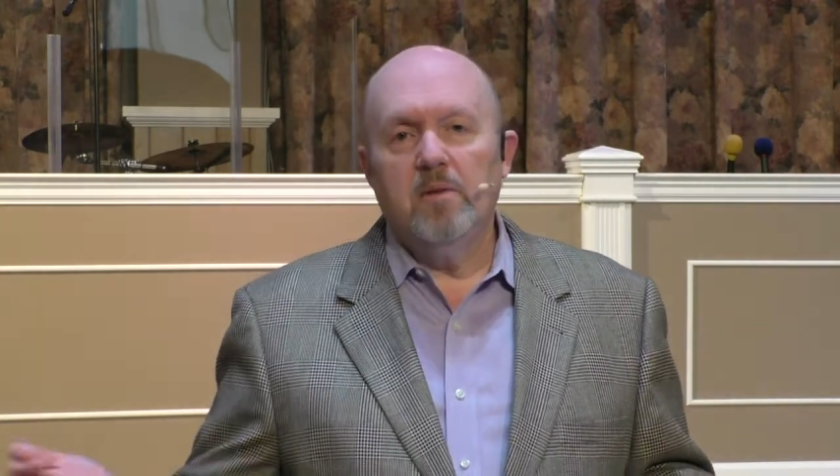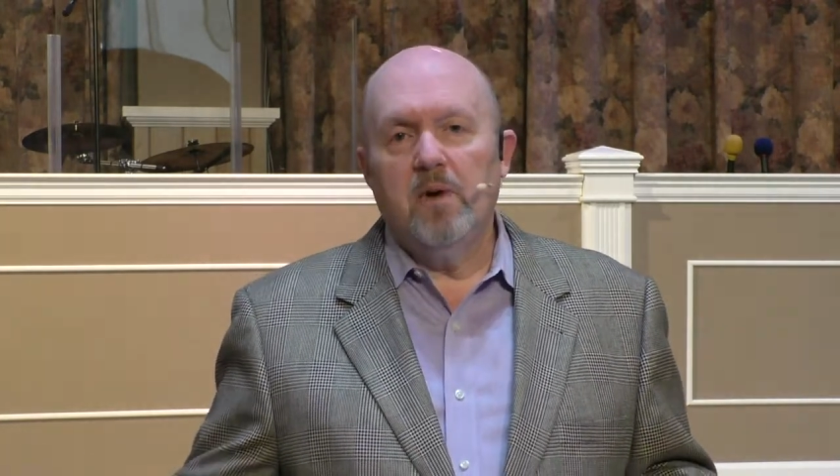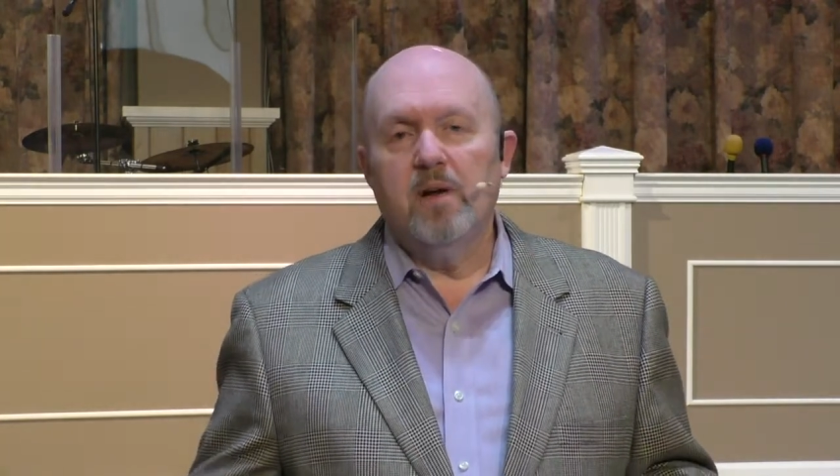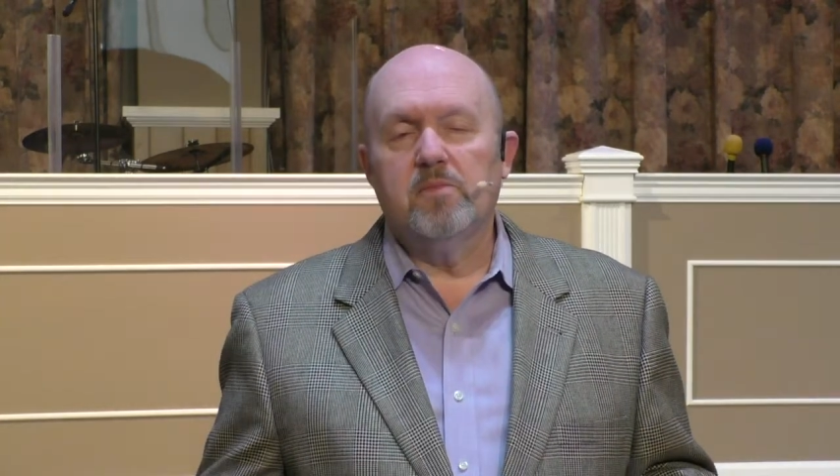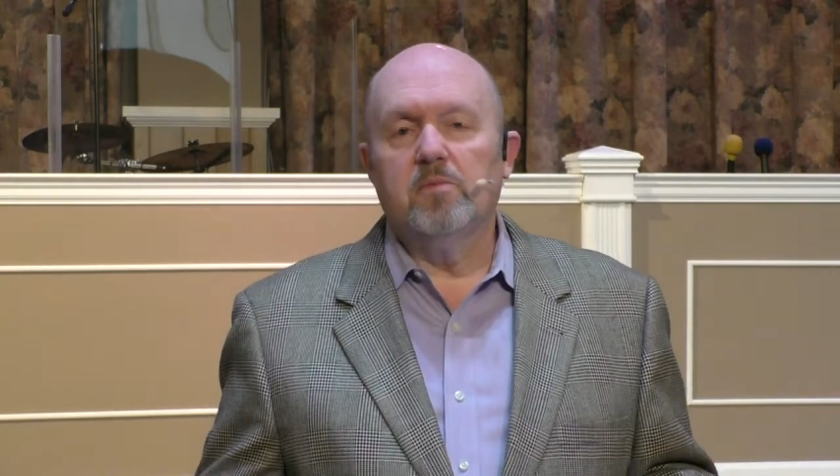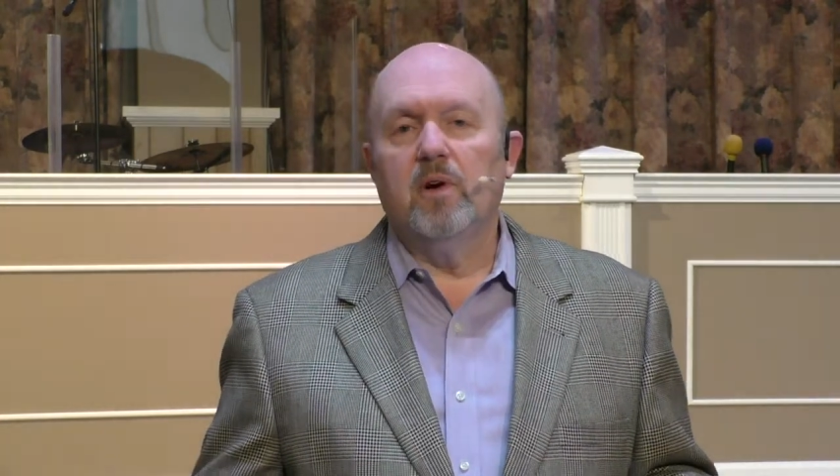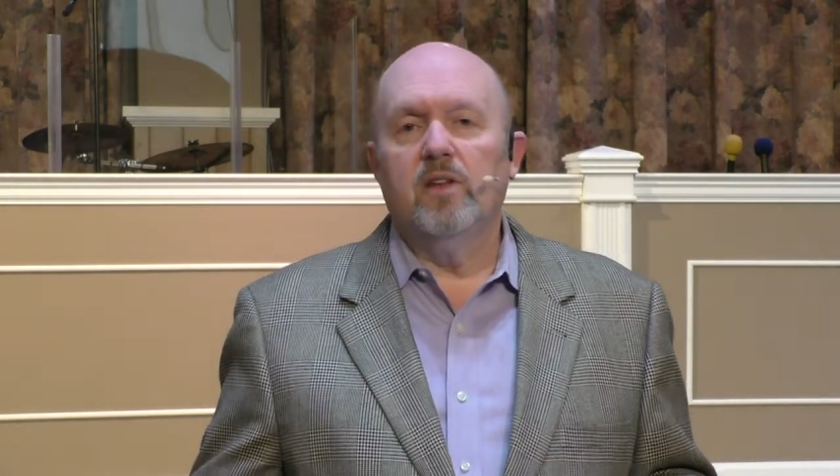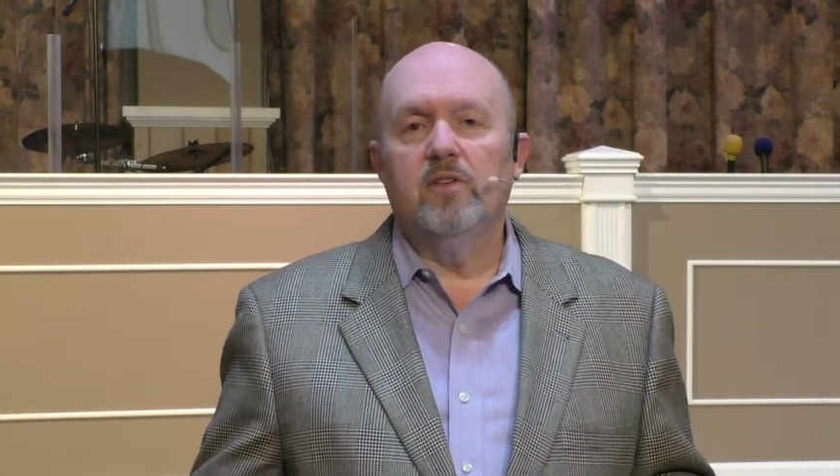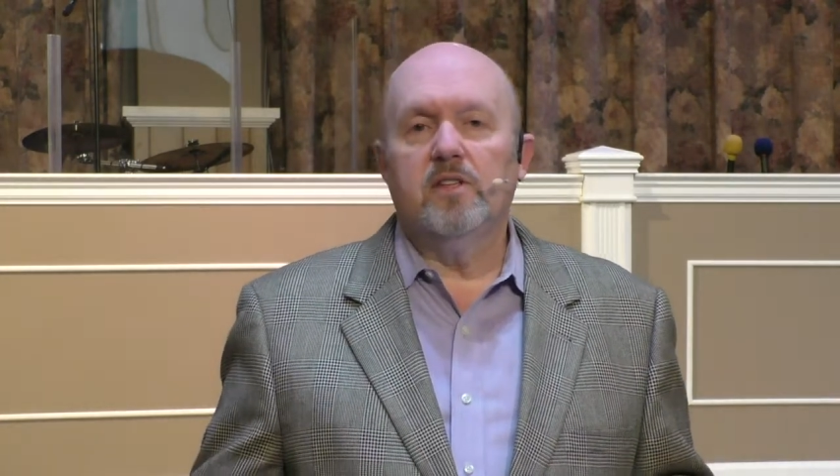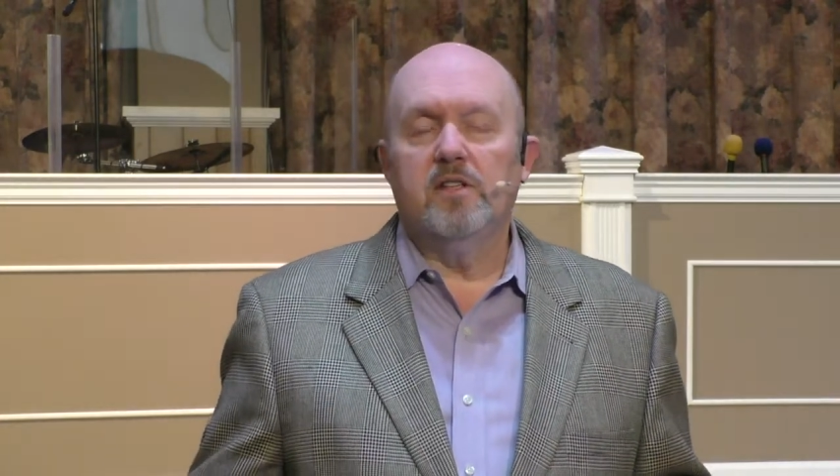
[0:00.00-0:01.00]
Abraham's
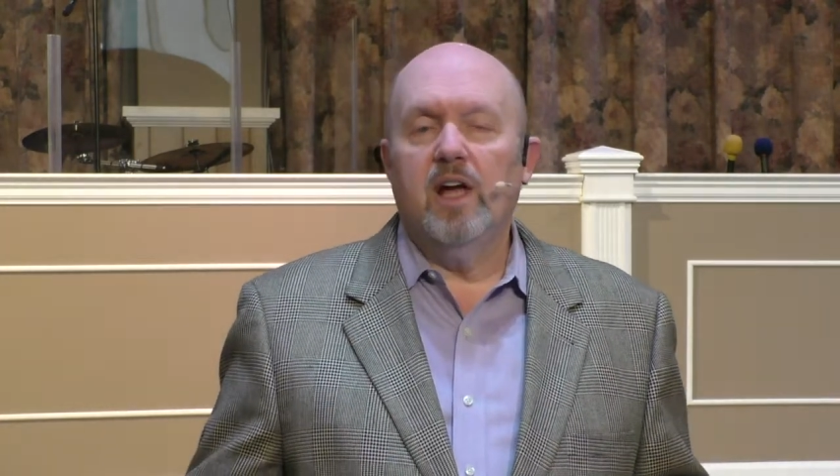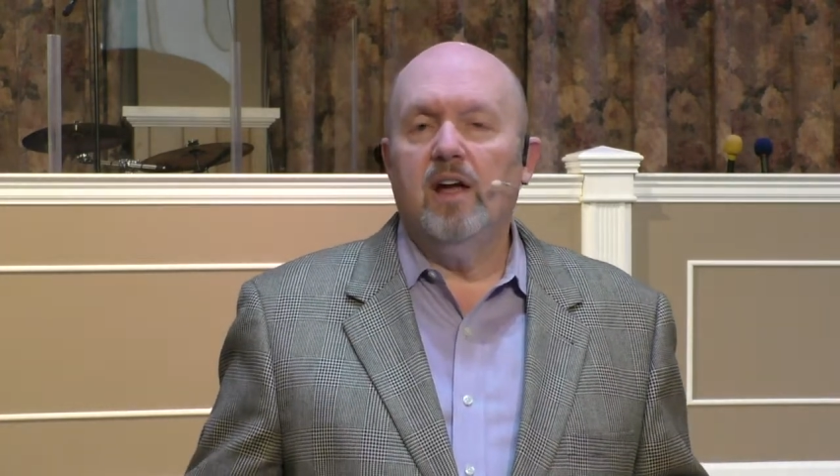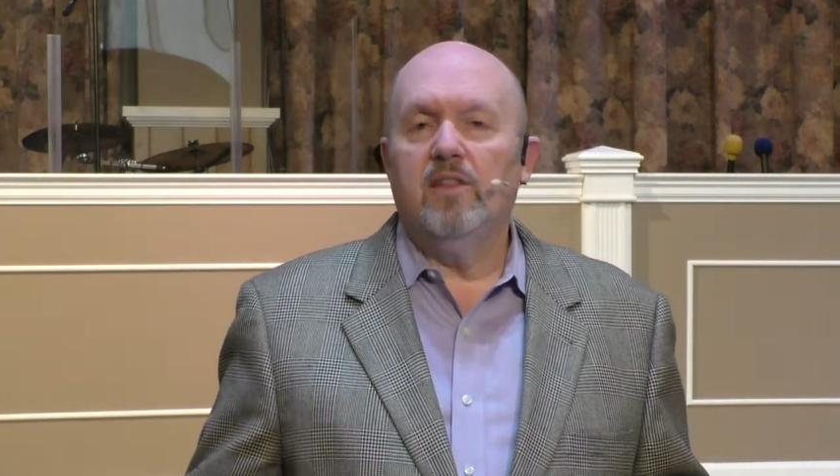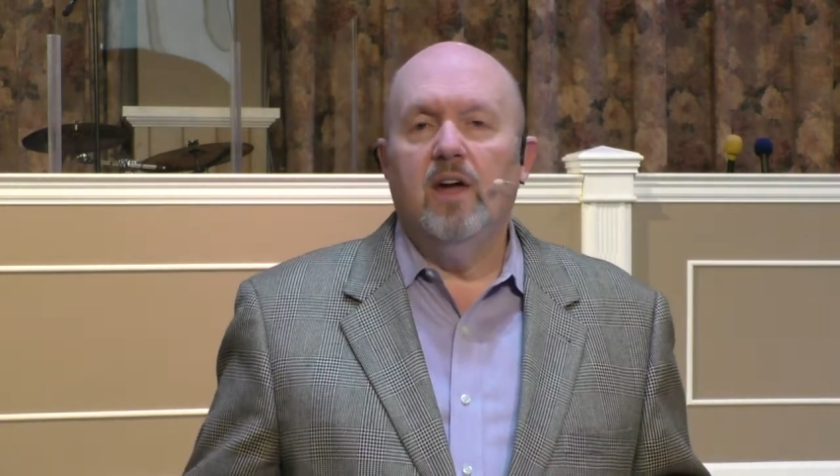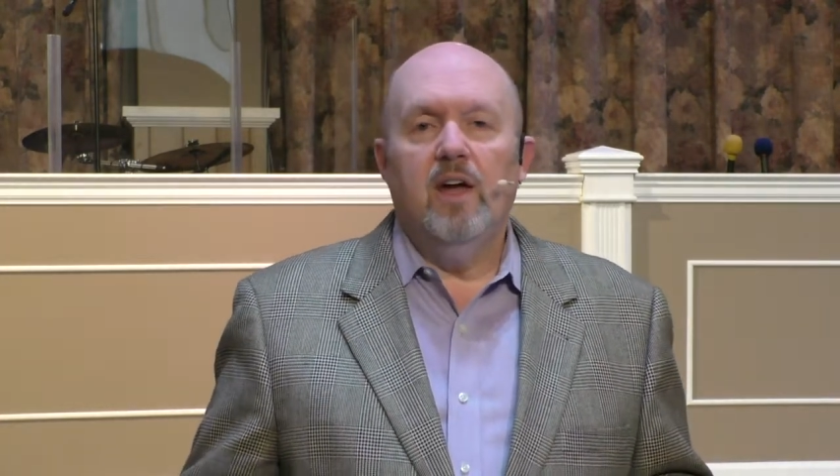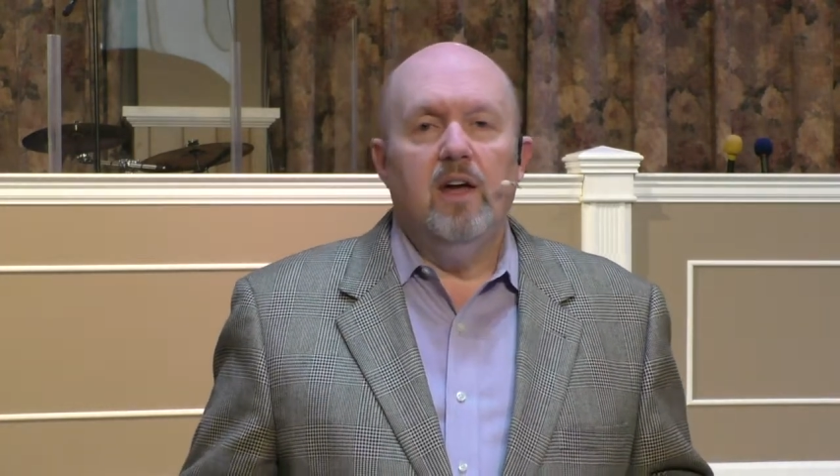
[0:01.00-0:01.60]
brother to death,